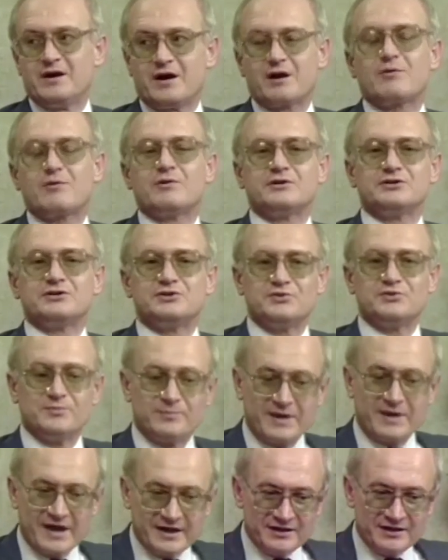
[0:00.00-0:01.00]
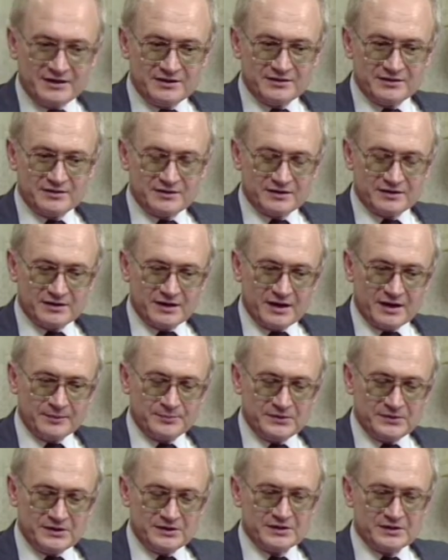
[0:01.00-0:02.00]
According to my
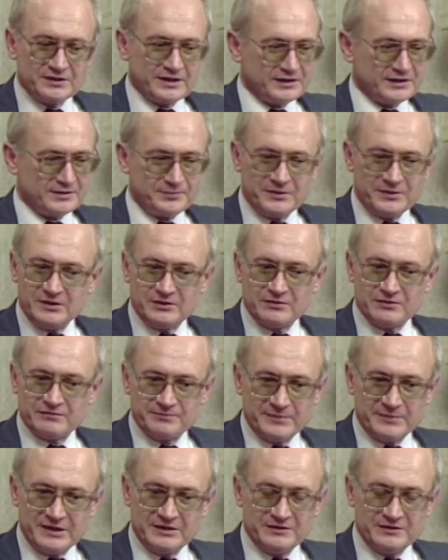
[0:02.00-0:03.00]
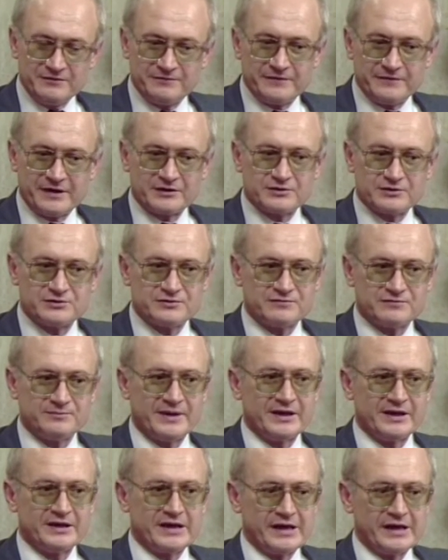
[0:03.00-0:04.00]
opinion and opinion of many defectors of
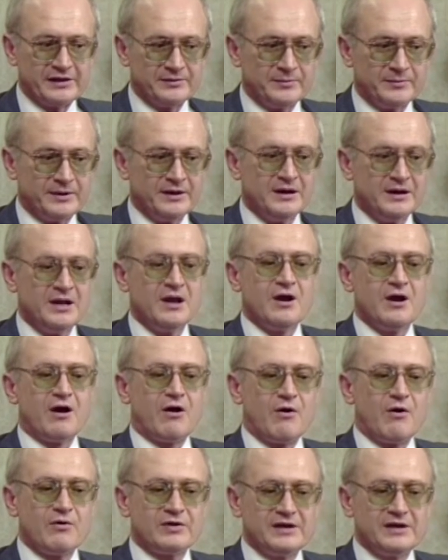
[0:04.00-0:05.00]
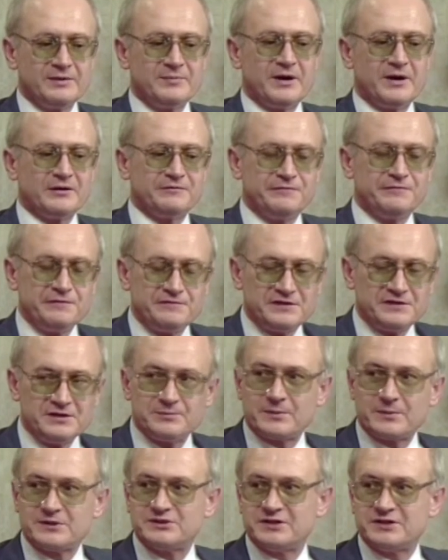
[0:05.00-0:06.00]
my caliber, only about
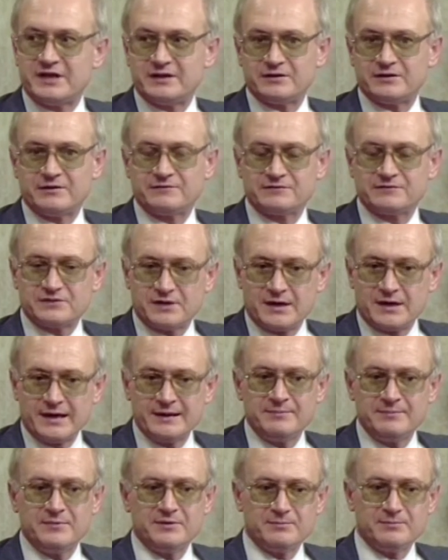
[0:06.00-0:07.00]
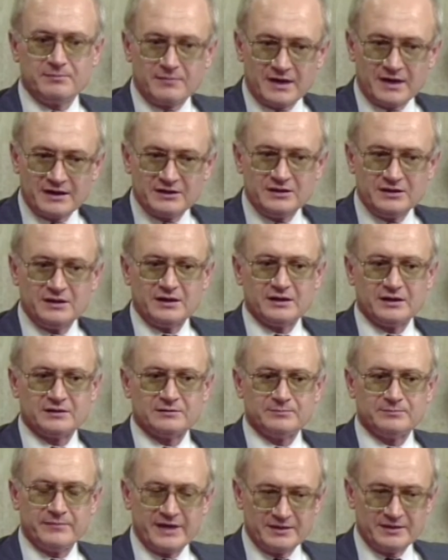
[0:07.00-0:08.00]
15% of time, money,
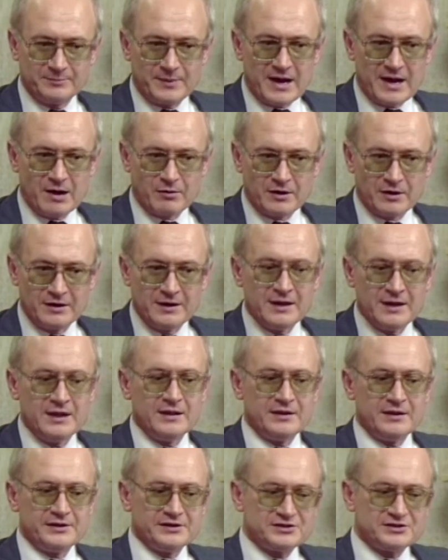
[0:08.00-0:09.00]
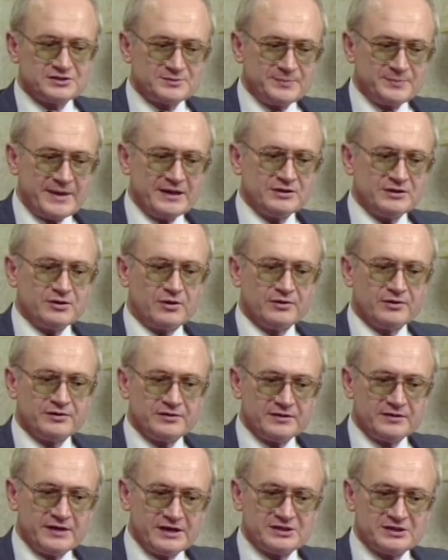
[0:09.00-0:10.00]
and manpower is spent
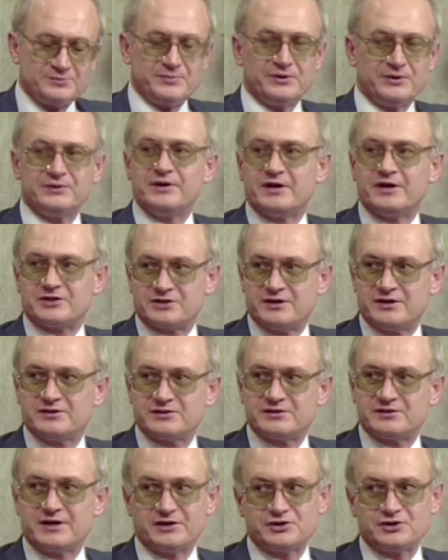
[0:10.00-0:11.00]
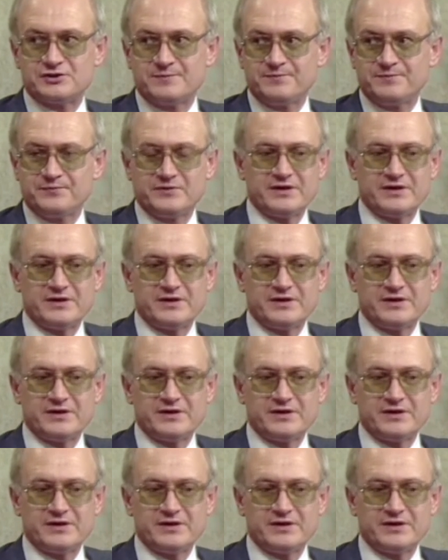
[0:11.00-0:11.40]
on espionage as such.